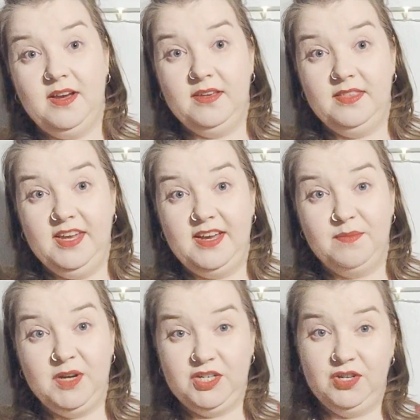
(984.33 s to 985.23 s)
I think
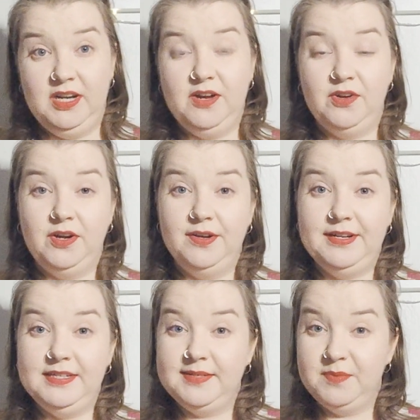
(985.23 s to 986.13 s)
I'm actually gonna
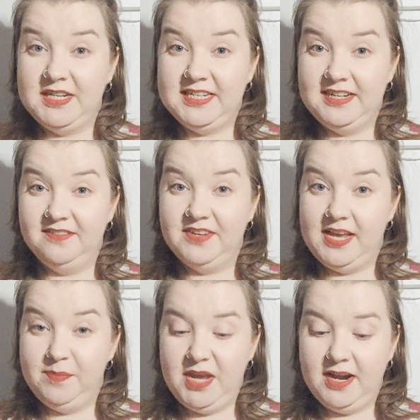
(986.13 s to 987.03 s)
knit myself
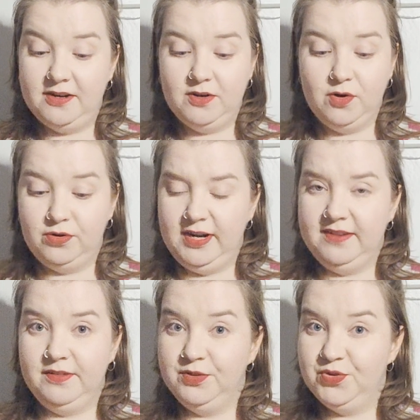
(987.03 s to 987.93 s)
a pair or
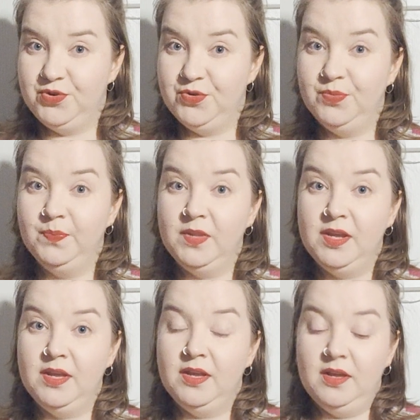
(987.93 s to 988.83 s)
even two
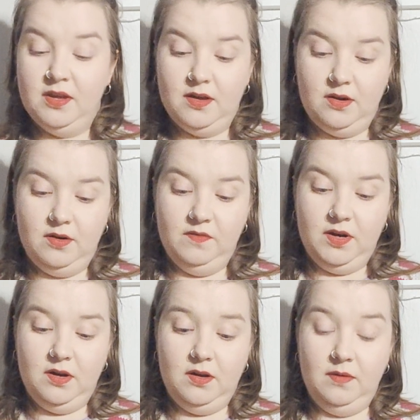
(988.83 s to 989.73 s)
of
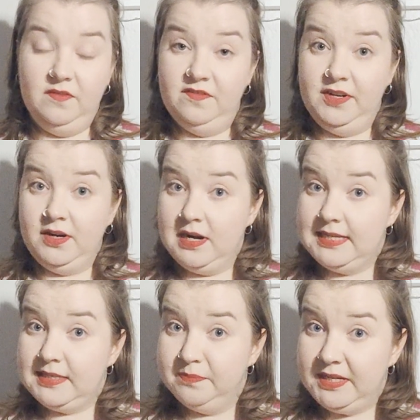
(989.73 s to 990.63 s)

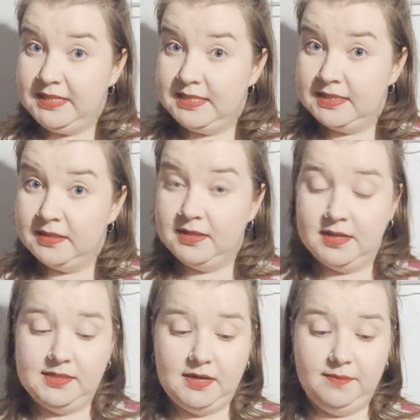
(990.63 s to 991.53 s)
fingerless mitts,
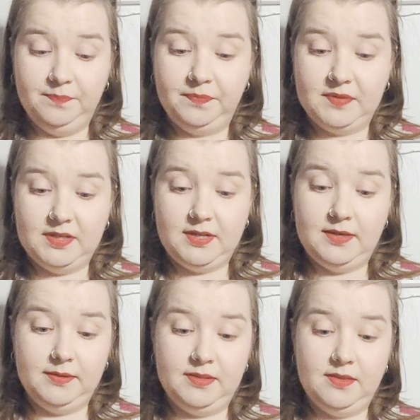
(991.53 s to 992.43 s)
because
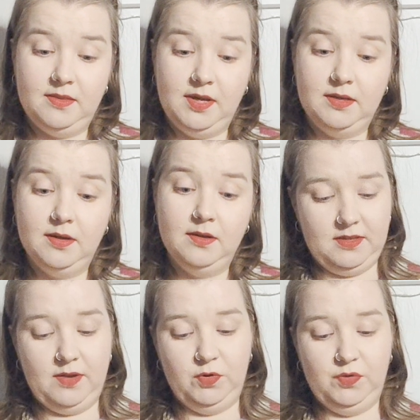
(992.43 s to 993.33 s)
I think
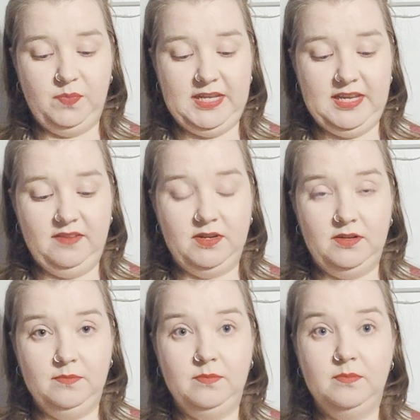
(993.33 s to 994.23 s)
they would be
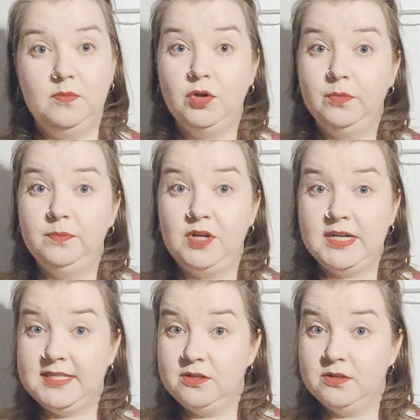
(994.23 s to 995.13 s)
even more
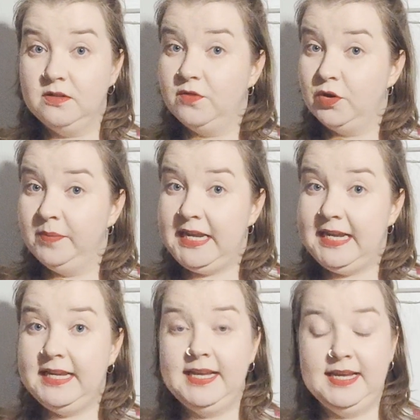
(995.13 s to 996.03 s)
practical for
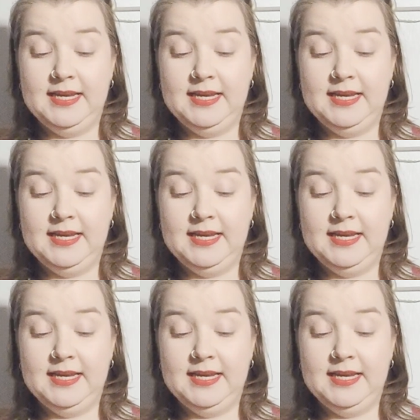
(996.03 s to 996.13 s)
me,